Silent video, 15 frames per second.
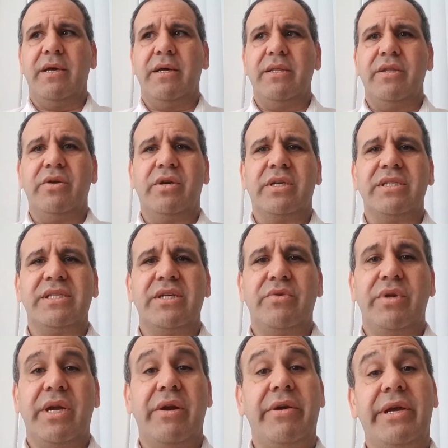they're
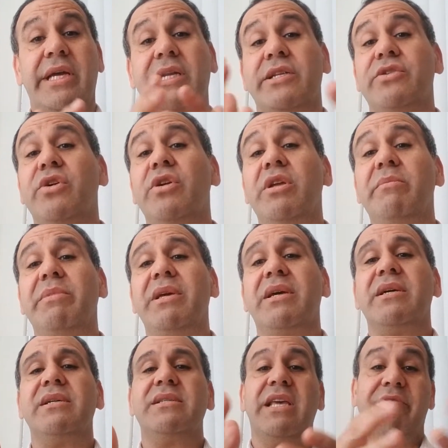considering hiring an attorney
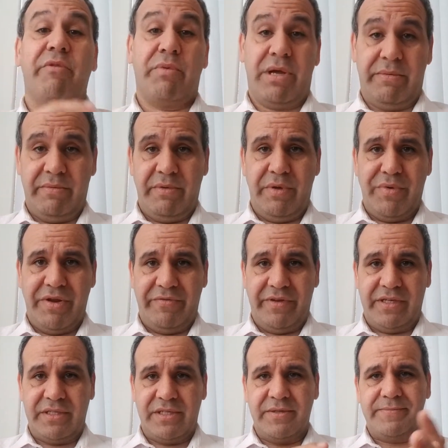because they have a problem they want
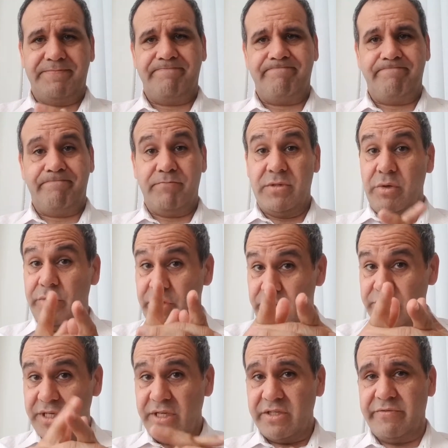fixed. They're in your
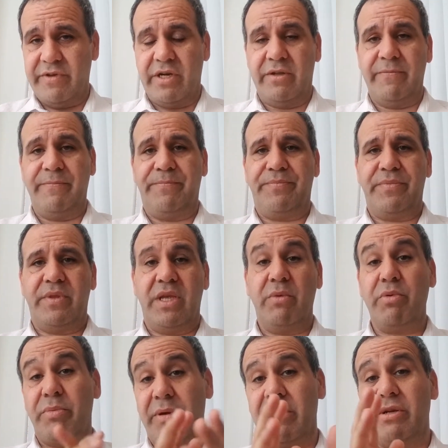sales funnel and they're
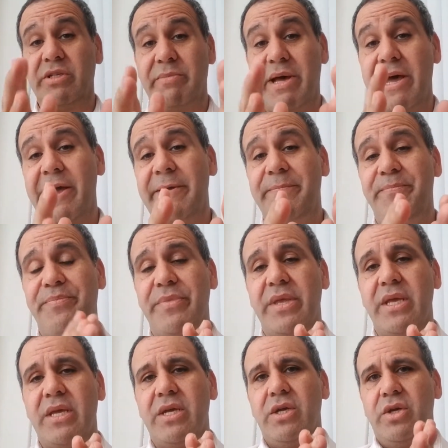preparing to buy.
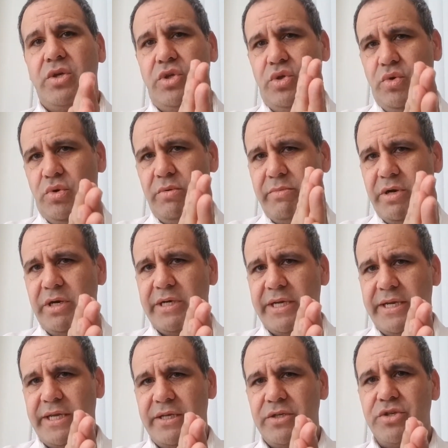Your
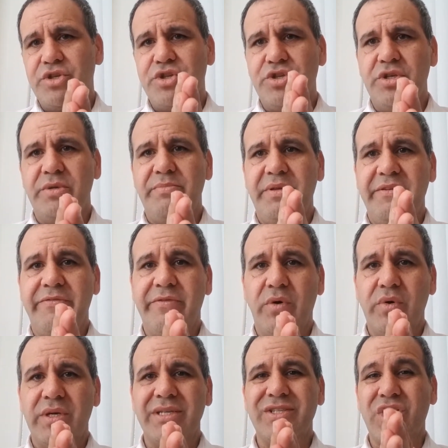marketing should be
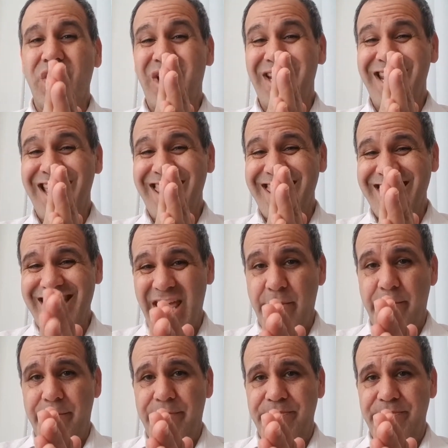focused on them,